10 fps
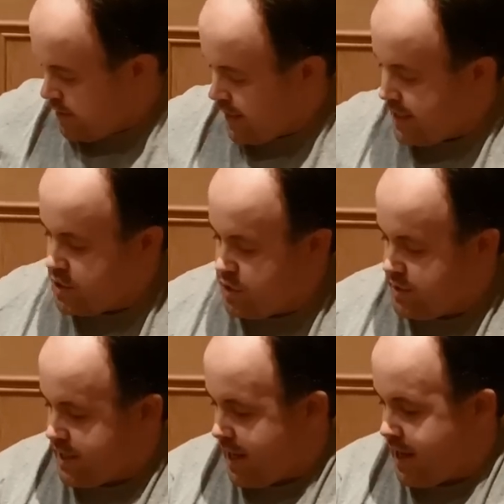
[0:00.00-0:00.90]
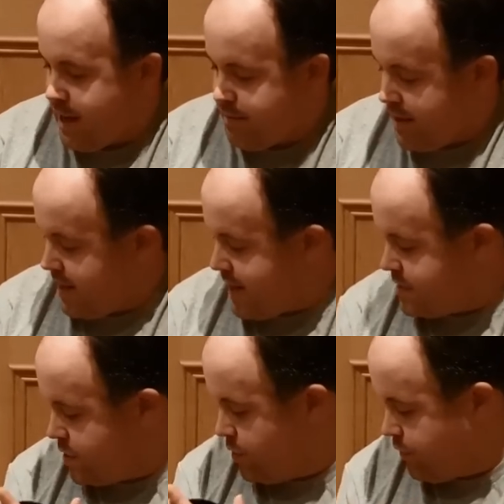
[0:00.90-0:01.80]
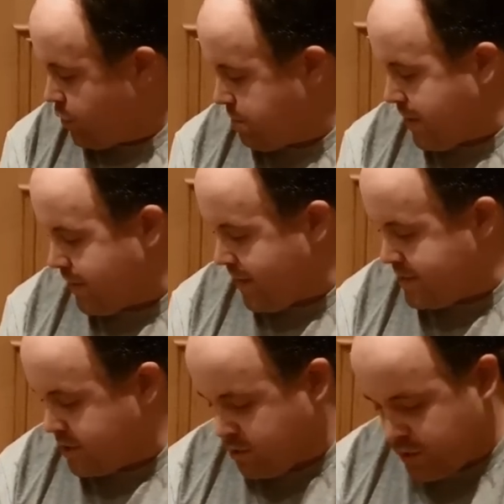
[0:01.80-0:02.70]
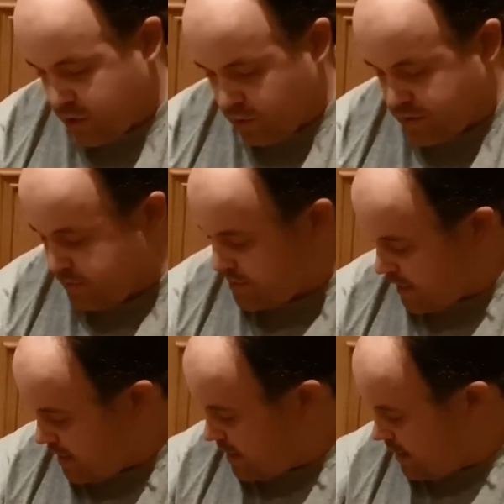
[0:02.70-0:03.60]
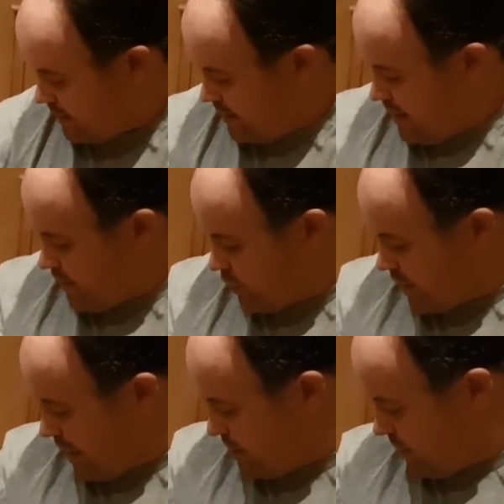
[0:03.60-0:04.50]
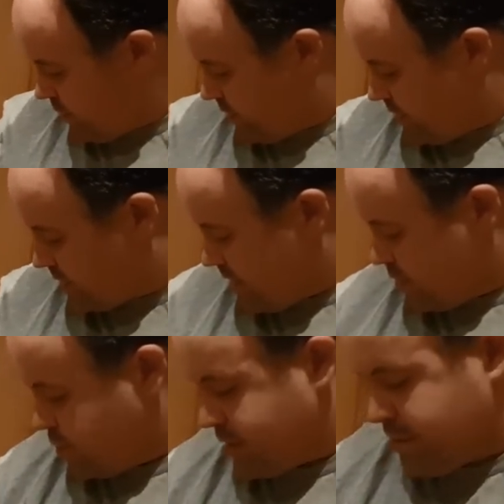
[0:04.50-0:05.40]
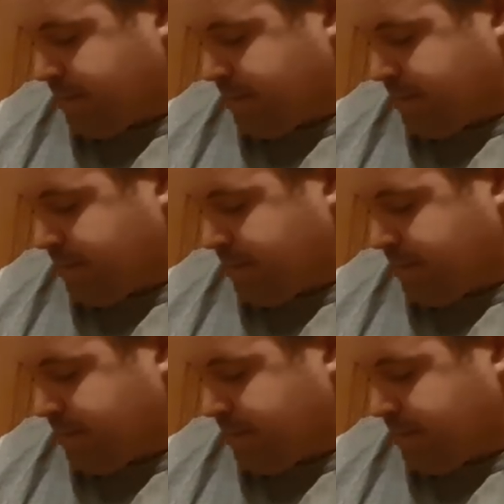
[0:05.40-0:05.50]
That's just a lens hood for one of my other lenses, which I'll also be taking. Got a couple of other little accessories in the